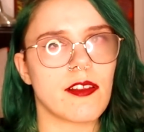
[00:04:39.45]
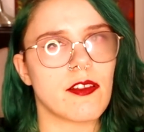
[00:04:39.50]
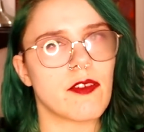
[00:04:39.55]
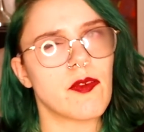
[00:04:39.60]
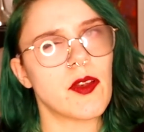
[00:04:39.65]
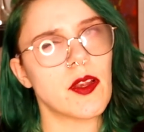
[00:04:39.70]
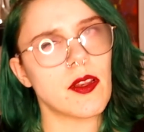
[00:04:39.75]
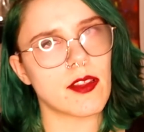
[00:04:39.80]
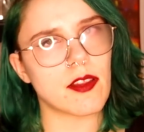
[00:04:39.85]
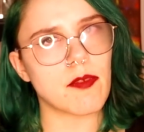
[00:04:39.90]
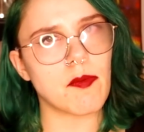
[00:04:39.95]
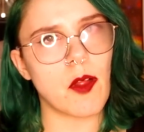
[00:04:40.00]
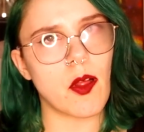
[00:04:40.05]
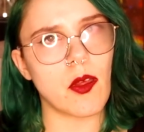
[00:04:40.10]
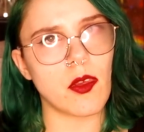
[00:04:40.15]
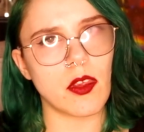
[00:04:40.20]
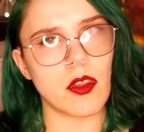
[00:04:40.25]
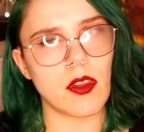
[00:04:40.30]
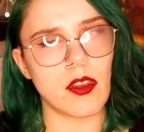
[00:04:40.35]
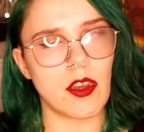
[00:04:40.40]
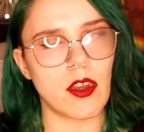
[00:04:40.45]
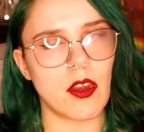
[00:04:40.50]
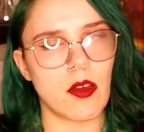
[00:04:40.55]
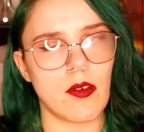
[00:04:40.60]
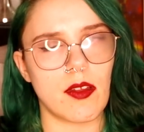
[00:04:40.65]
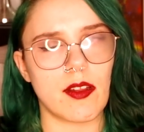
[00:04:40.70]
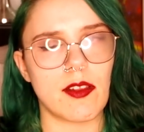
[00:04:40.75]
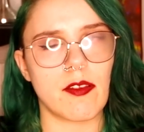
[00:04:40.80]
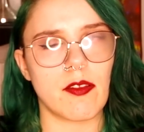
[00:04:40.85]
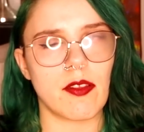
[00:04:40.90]
It's a very small, you
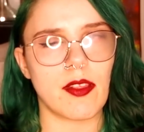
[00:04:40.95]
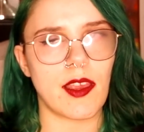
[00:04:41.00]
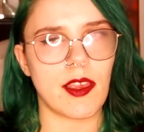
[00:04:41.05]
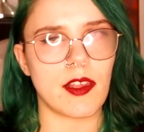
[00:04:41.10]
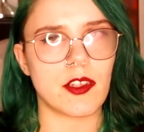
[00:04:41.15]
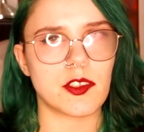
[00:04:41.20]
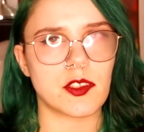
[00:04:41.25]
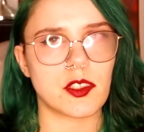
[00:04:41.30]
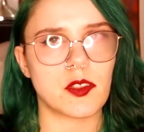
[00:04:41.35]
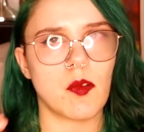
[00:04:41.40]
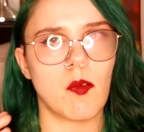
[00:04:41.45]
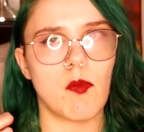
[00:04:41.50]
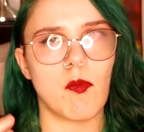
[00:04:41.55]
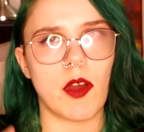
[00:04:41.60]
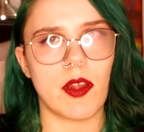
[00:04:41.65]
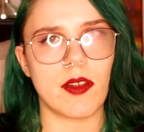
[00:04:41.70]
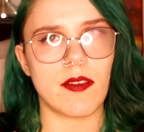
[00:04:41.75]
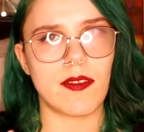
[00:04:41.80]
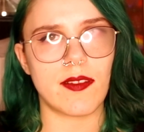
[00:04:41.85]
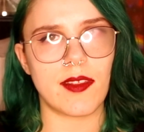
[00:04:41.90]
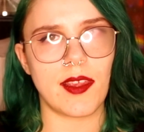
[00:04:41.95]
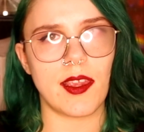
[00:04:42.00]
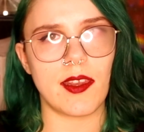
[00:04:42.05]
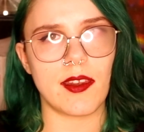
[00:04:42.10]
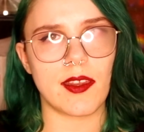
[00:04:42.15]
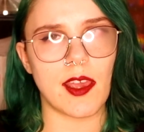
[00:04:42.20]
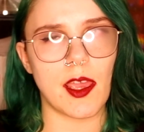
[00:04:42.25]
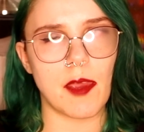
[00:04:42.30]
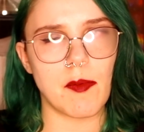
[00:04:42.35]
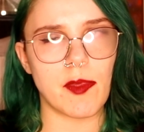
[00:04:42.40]
know, it's like just one
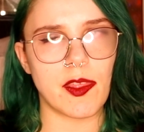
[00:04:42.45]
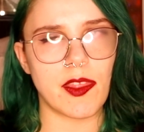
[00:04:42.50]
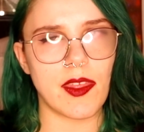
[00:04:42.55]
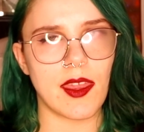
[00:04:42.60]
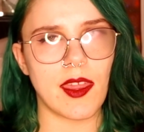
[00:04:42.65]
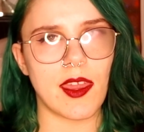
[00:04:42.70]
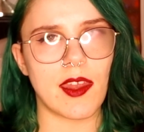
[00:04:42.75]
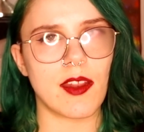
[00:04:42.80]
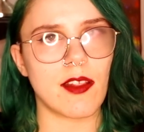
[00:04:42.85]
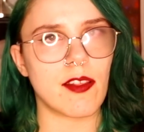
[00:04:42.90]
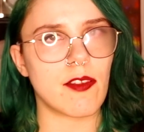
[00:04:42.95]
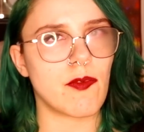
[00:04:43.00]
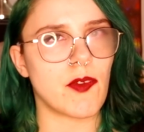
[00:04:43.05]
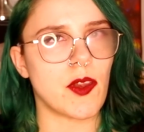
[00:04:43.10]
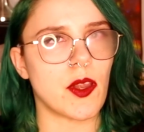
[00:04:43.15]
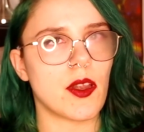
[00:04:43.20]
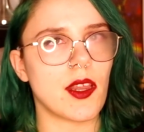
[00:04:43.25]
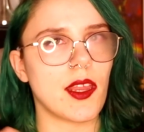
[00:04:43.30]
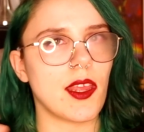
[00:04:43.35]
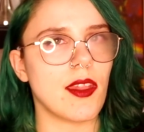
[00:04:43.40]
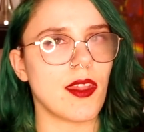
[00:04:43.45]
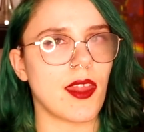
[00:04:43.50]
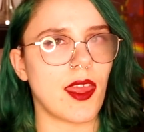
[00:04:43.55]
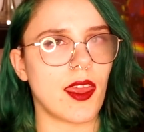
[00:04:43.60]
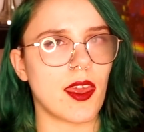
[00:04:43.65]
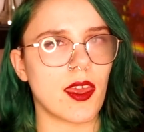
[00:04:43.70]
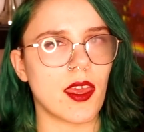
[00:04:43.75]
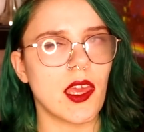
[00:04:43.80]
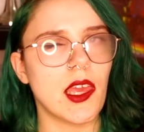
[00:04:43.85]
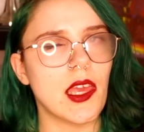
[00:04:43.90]
scene type thing, and it's very
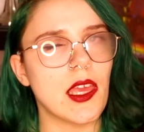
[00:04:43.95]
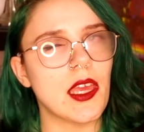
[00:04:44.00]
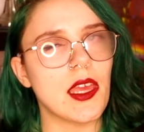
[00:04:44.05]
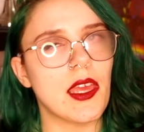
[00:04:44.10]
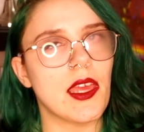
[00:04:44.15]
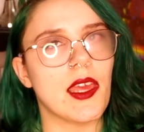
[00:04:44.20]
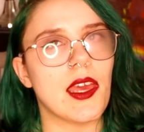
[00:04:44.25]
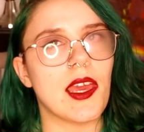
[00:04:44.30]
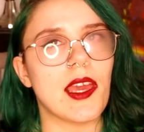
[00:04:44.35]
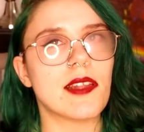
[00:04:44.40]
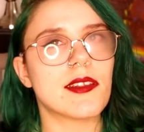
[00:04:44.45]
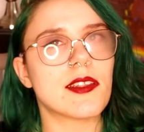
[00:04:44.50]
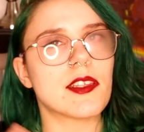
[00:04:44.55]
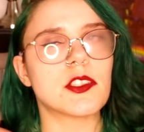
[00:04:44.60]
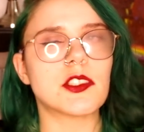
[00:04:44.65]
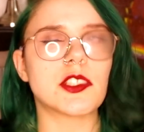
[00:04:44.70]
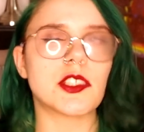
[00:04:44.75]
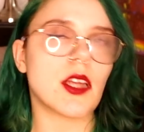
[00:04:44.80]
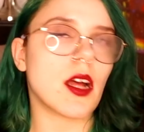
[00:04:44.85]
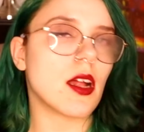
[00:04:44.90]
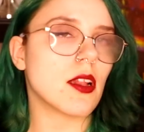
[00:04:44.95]
like, it's a